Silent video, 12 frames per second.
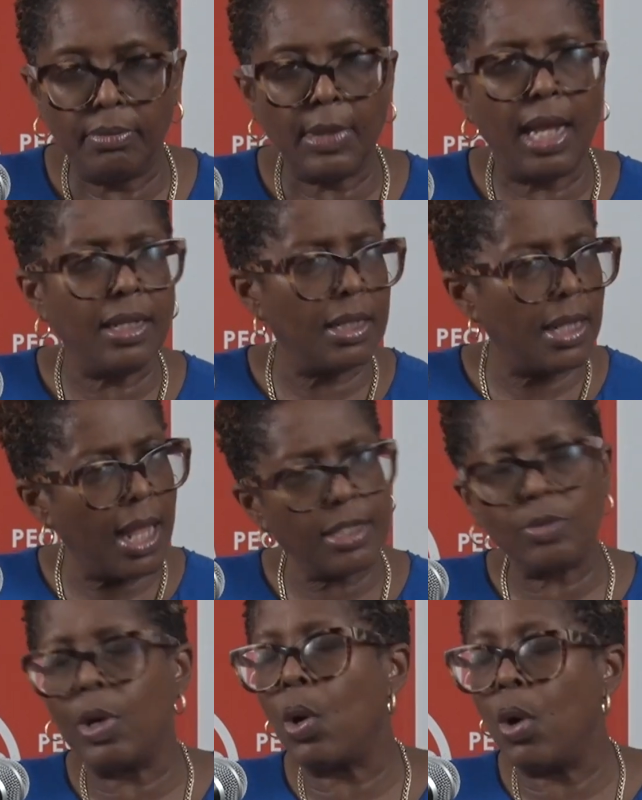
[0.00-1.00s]
I think that
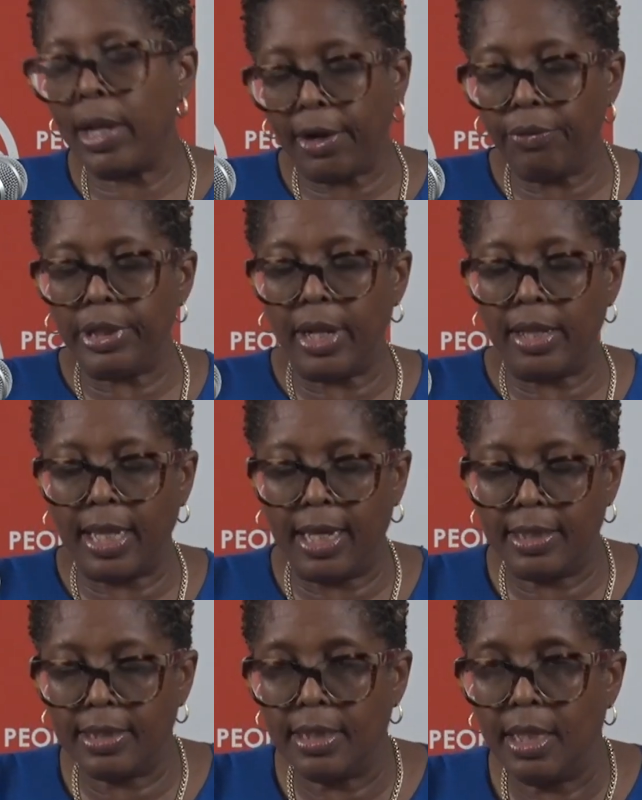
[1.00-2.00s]
we're all agreed on
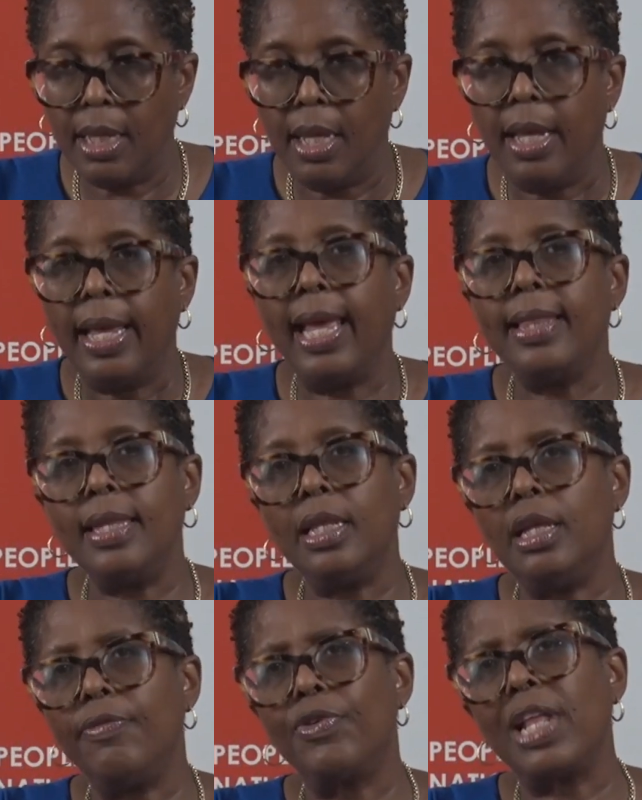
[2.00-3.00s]
that. I think,
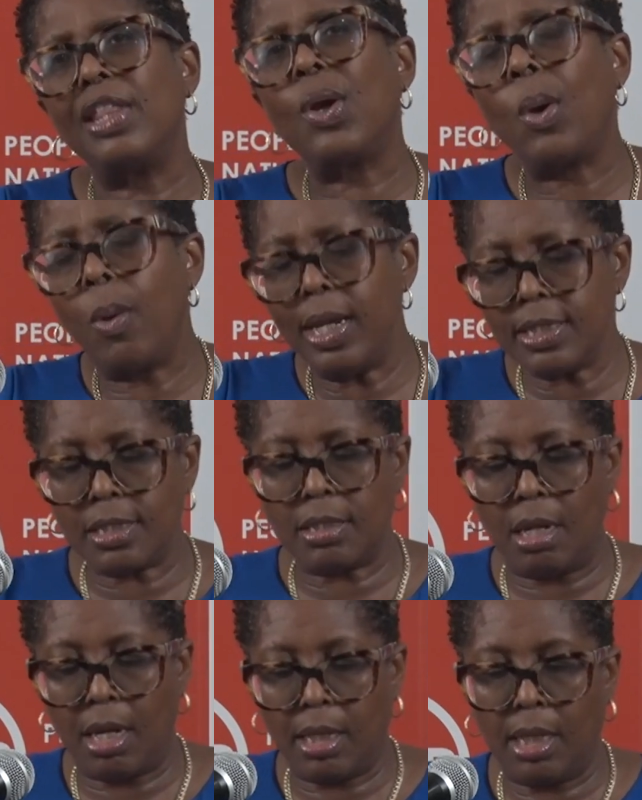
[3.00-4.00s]
therefore, that the
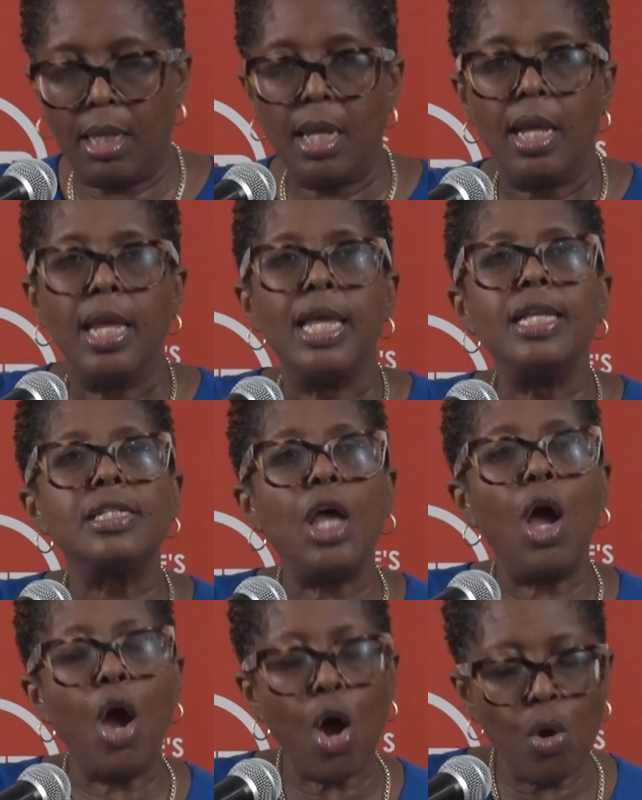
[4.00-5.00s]
question is
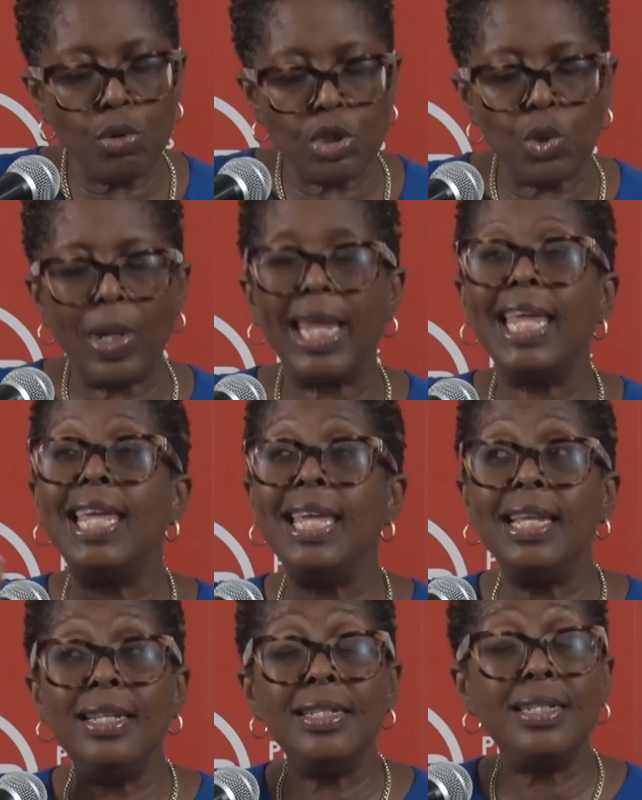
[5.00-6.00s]
how to
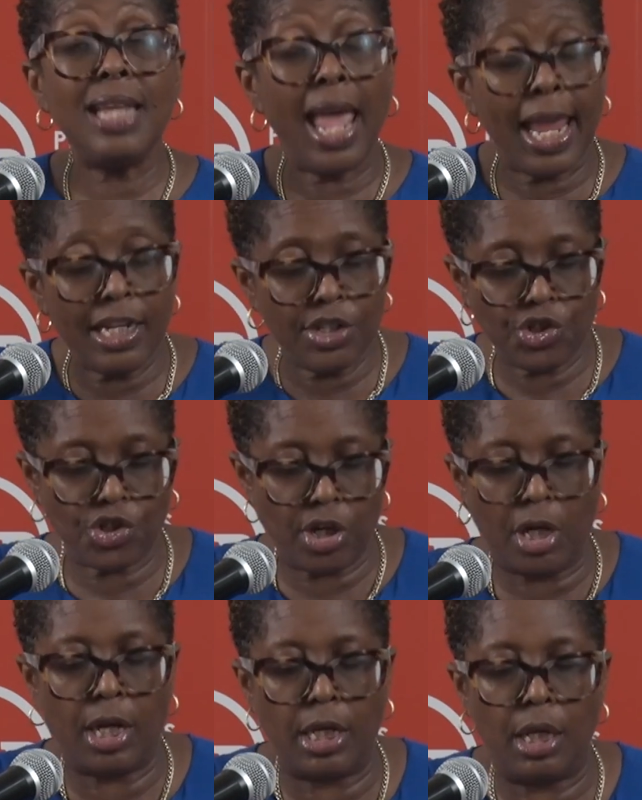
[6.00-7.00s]

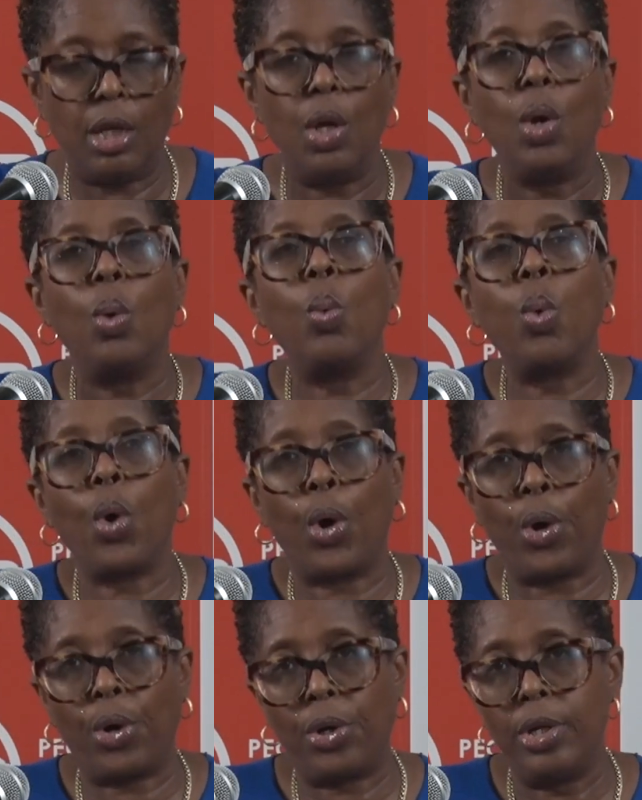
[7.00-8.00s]
intentionally
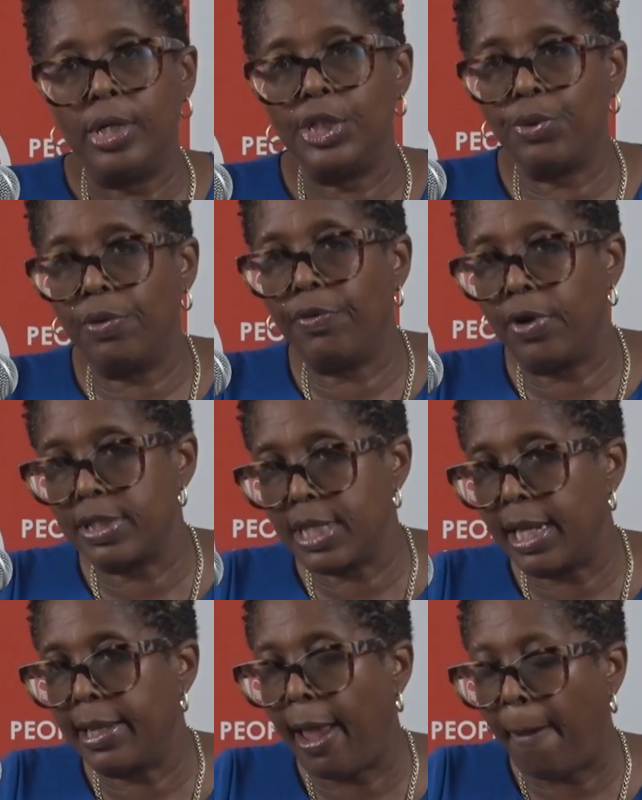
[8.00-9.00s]
work to reverse
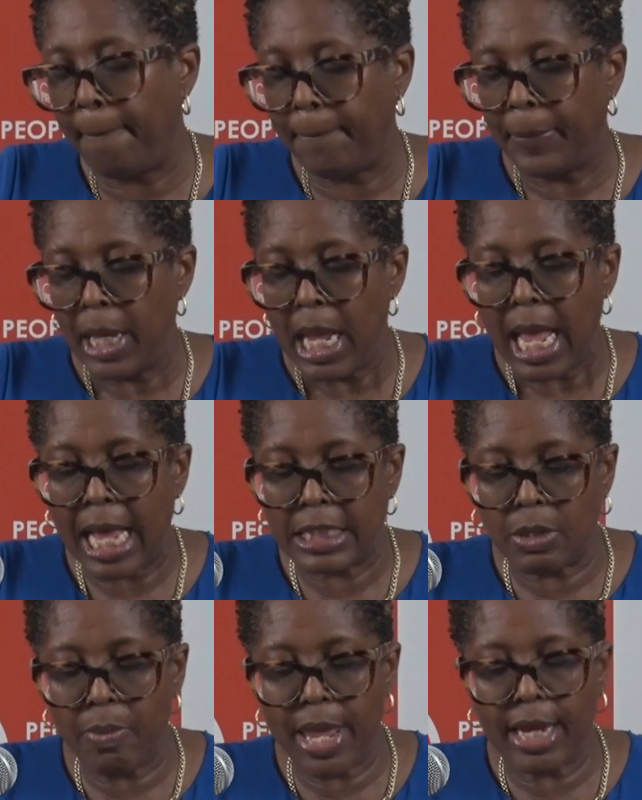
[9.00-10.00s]
that gap and
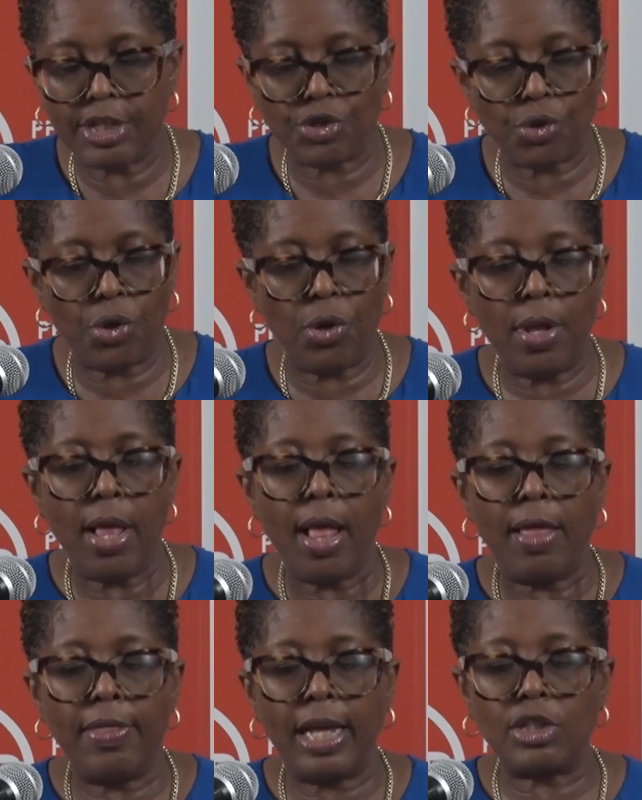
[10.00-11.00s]
to make sure
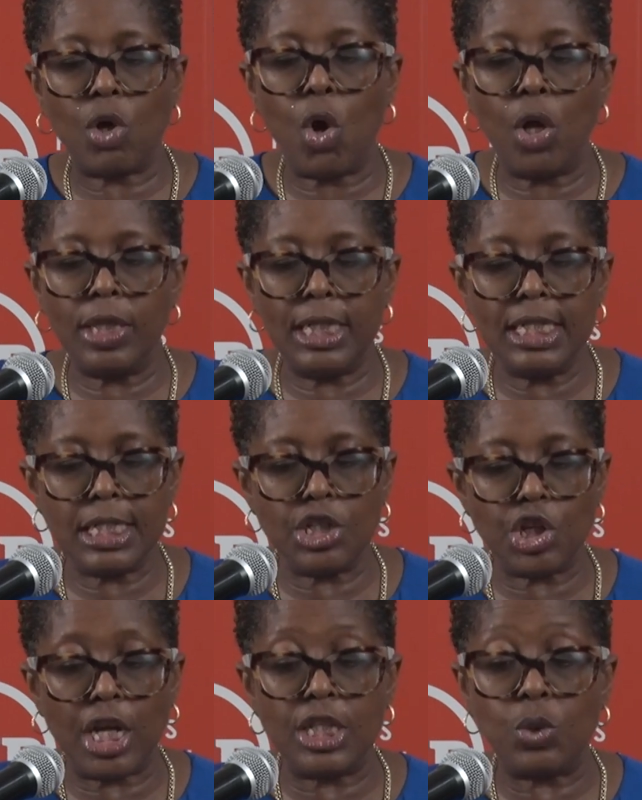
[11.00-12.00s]
that all the
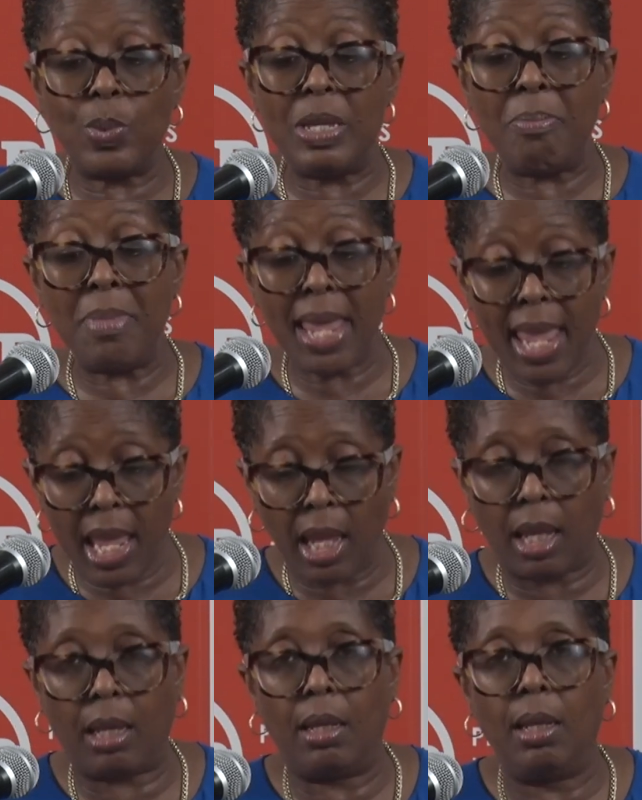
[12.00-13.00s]
decisions we
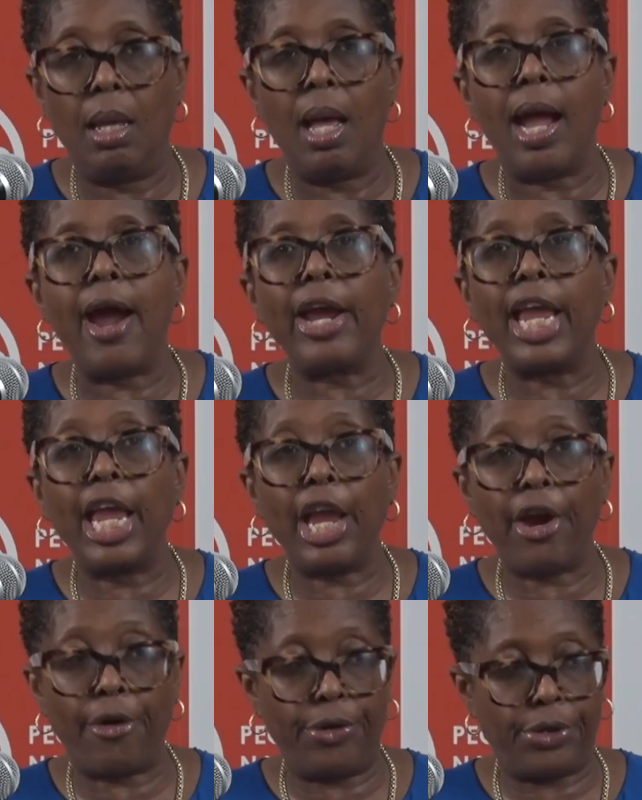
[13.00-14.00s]
make are
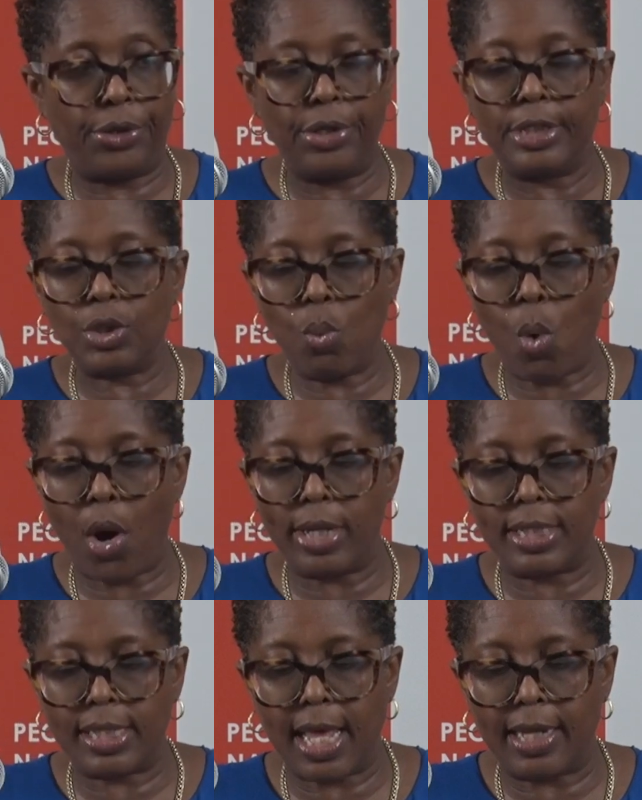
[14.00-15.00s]
geared
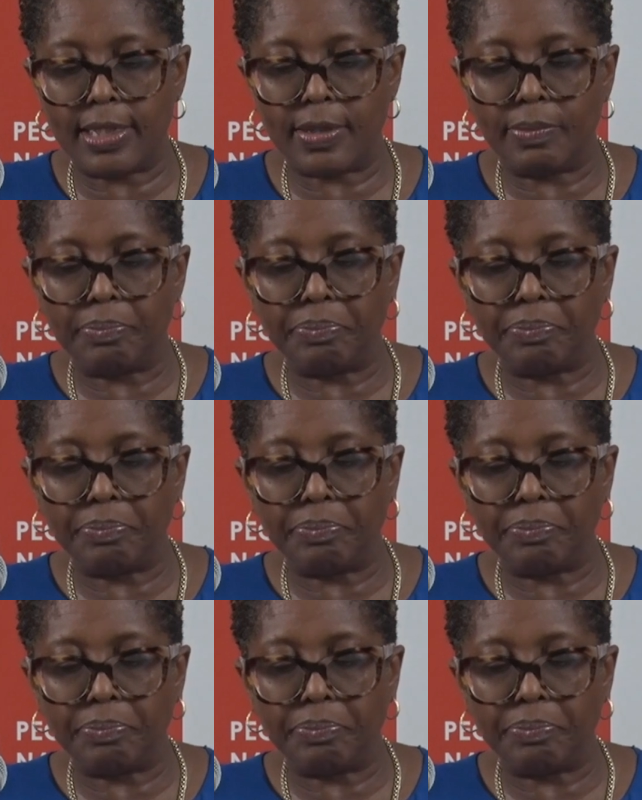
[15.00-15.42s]
towards that.